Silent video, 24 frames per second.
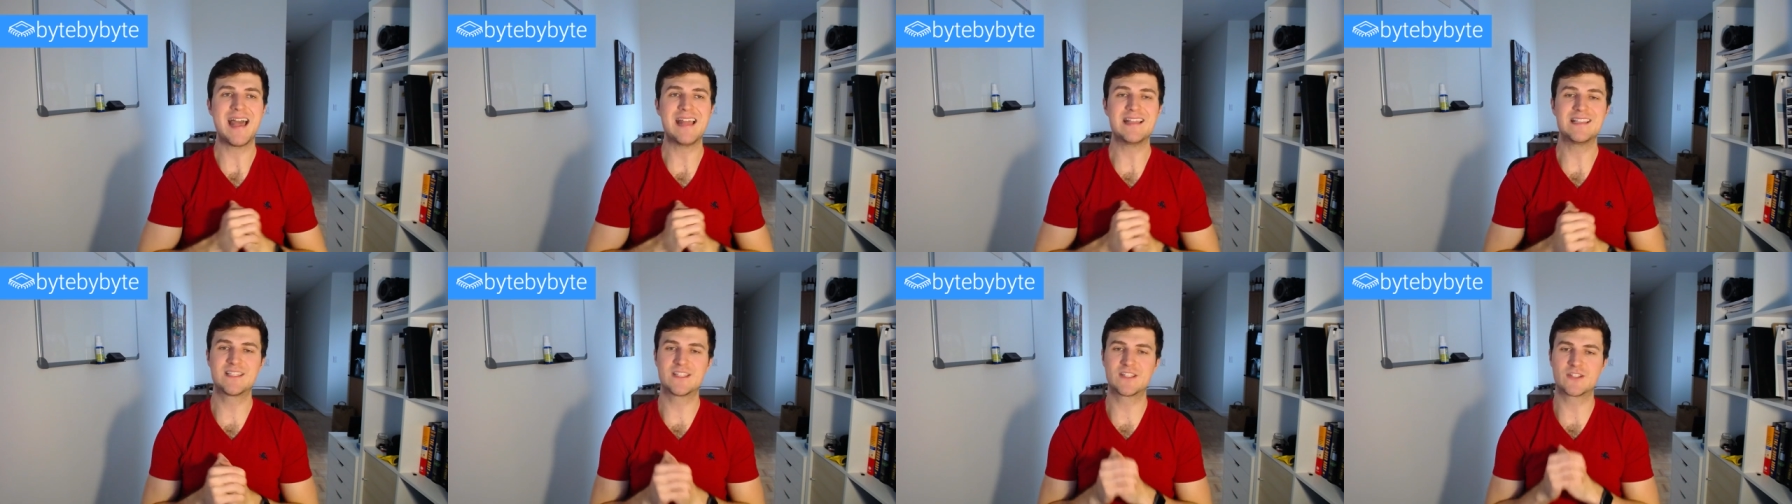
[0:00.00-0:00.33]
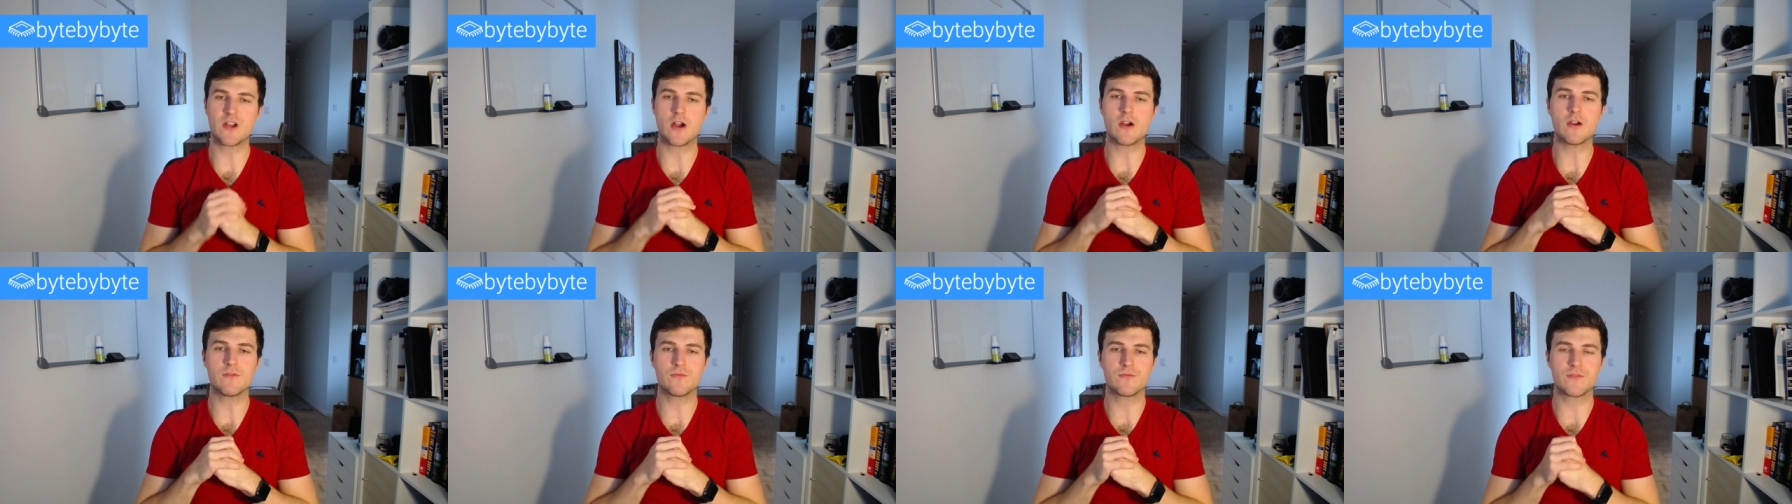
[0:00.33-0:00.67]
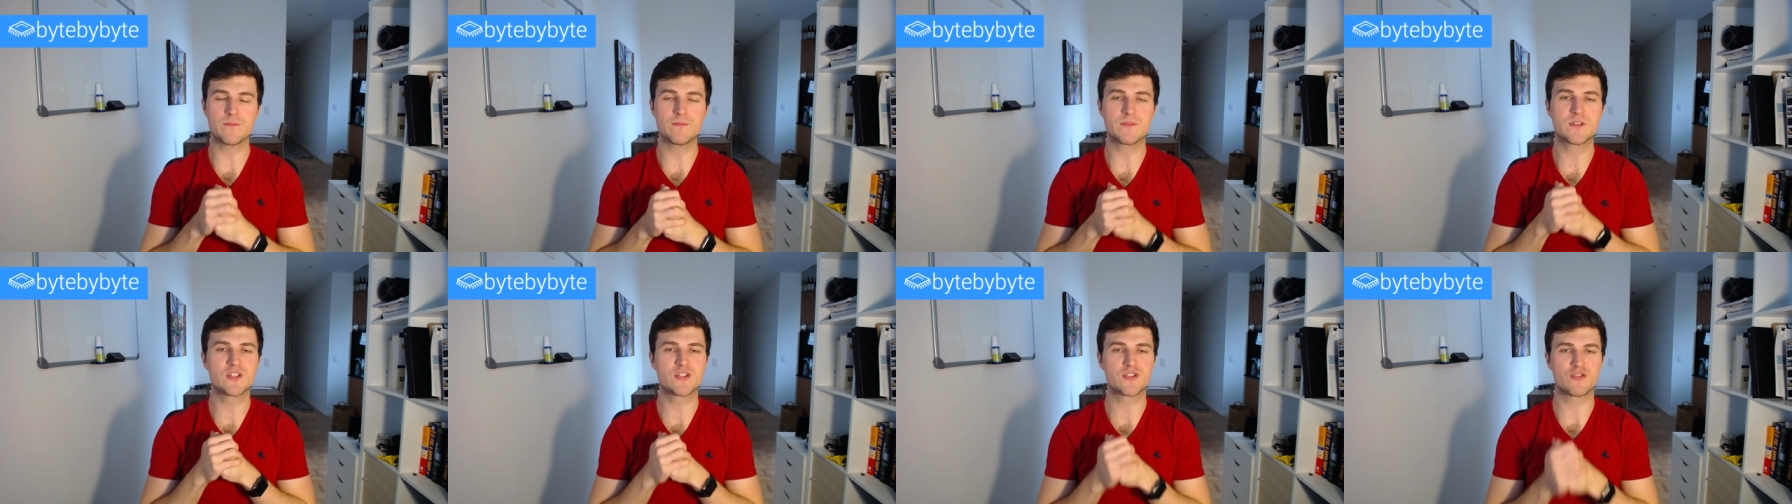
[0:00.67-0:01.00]
and start
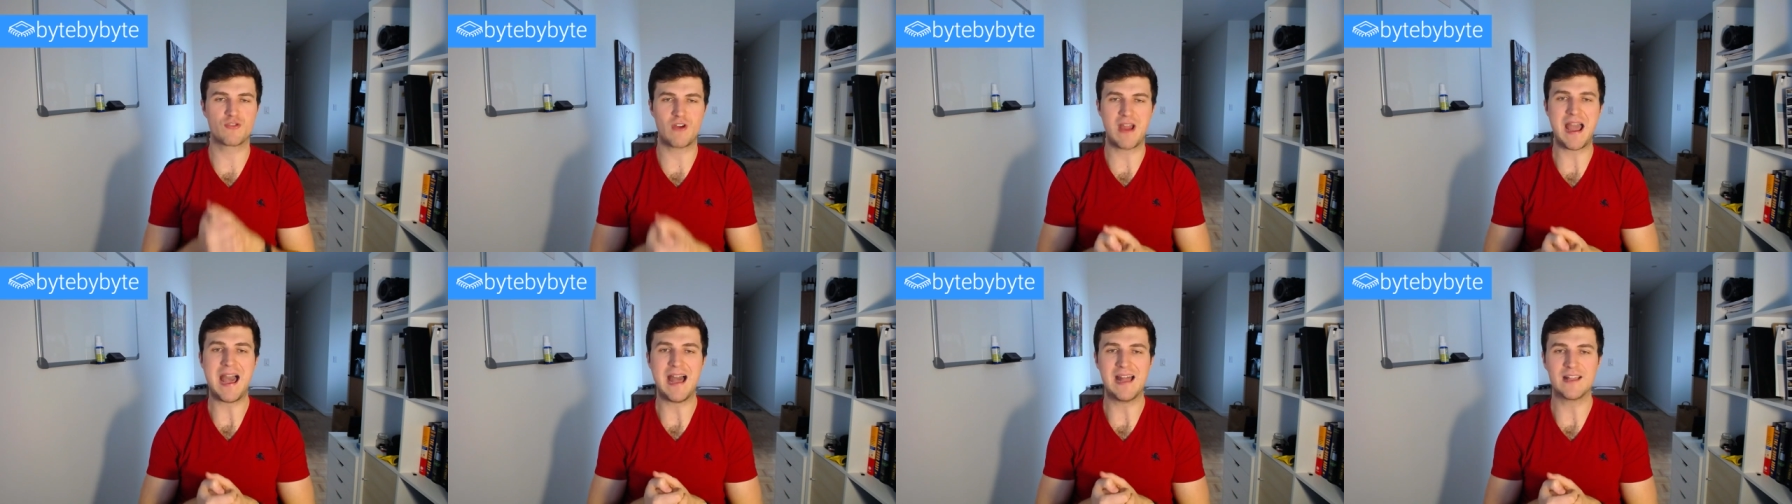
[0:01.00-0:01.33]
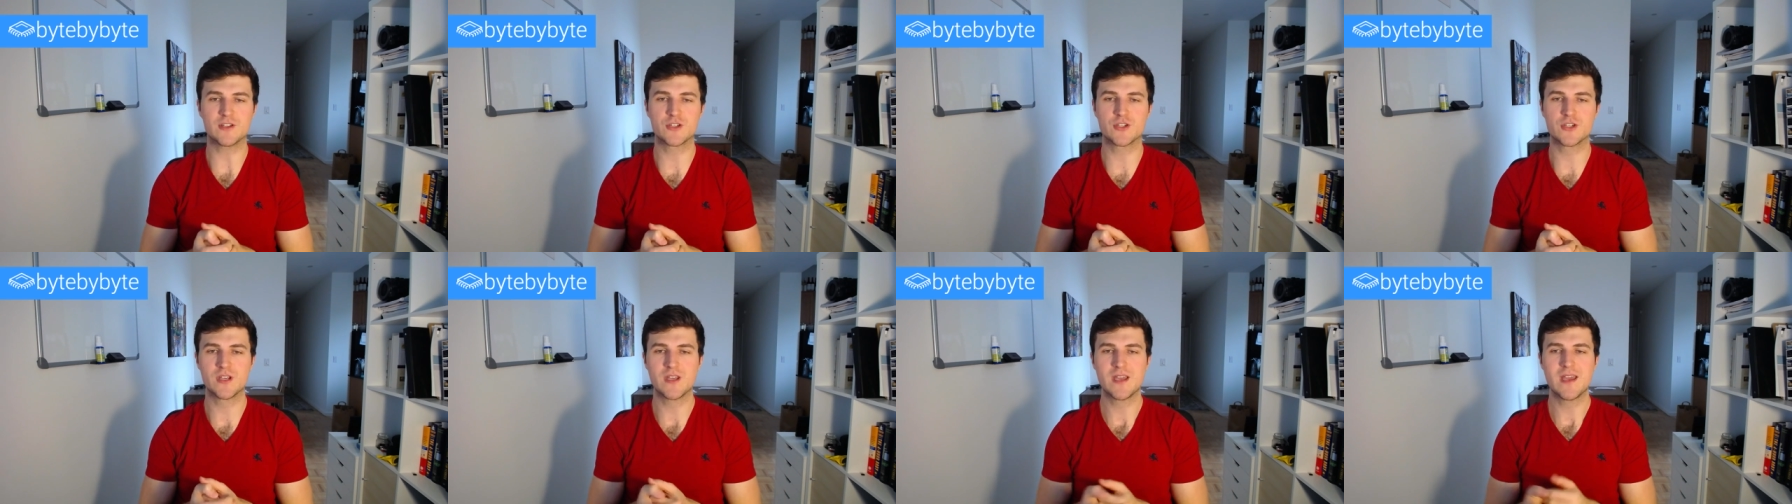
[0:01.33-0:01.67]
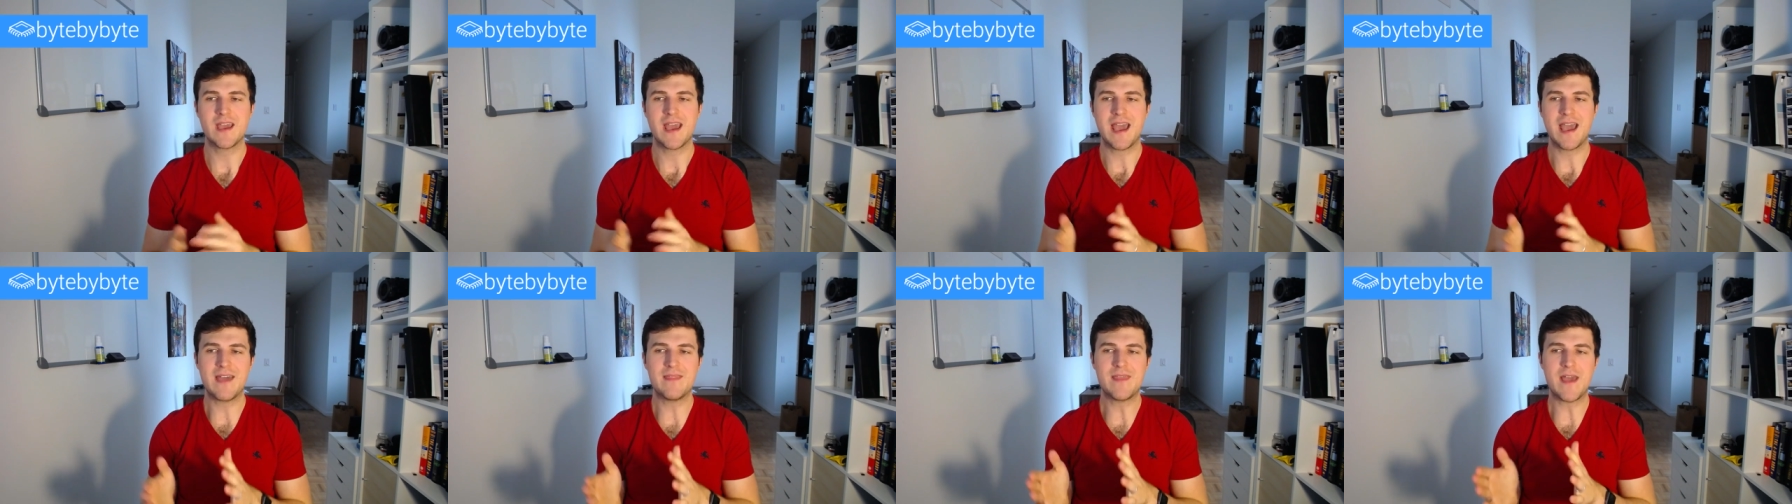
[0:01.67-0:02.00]
from scratch.
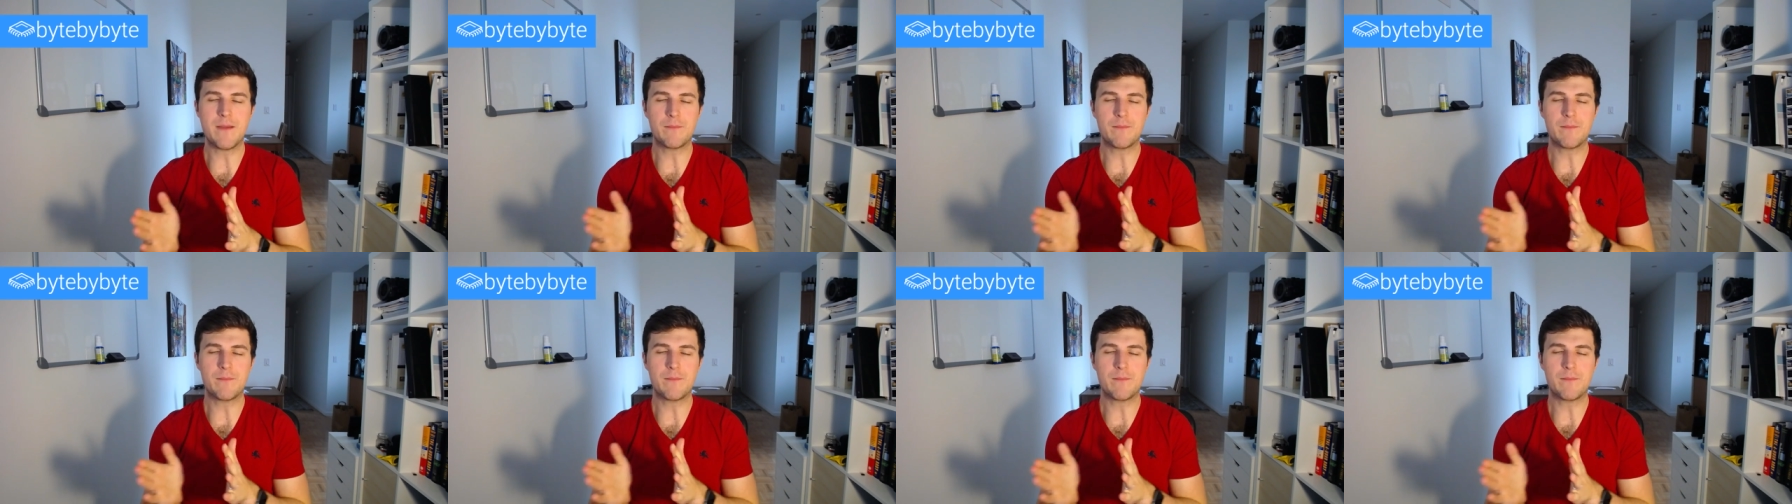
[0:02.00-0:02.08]
And